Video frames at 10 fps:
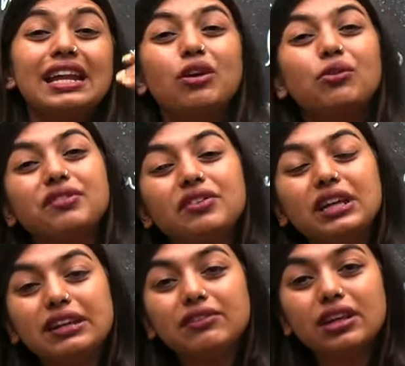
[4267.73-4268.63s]
Now, when we
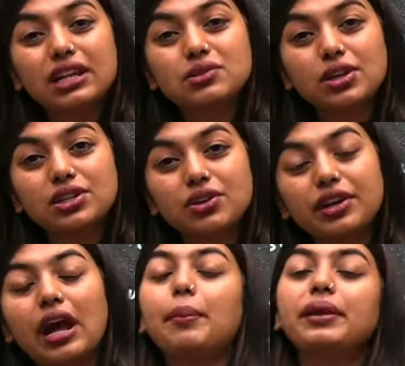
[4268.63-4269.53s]
leave the rest, what is going
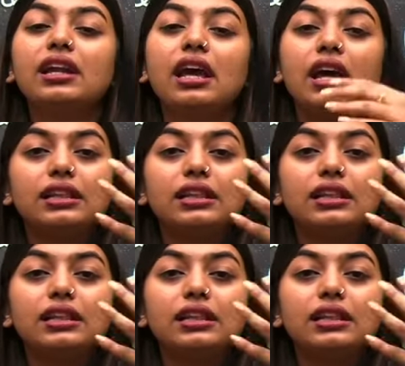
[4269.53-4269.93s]
to happen?